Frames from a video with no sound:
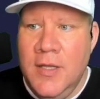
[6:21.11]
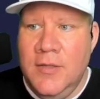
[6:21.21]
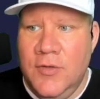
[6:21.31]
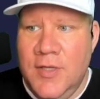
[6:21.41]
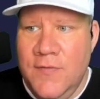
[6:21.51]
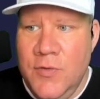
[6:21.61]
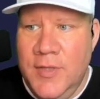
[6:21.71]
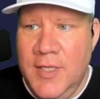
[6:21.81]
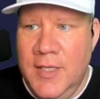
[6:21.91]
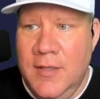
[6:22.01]
They'll give you
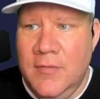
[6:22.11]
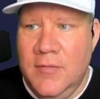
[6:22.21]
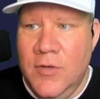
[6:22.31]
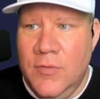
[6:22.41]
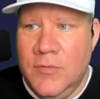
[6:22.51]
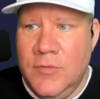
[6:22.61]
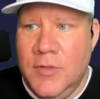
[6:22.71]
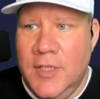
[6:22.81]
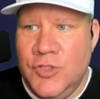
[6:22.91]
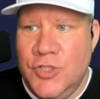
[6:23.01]
the,
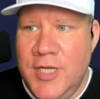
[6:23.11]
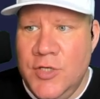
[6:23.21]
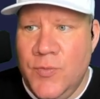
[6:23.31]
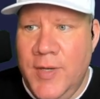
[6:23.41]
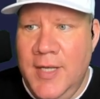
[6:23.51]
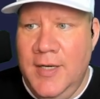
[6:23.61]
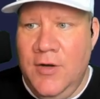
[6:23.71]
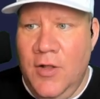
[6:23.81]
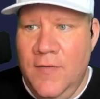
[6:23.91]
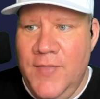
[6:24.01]
exchange rate
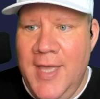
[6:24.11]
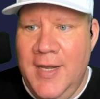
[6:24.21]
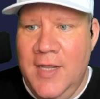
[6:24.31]
and all of that.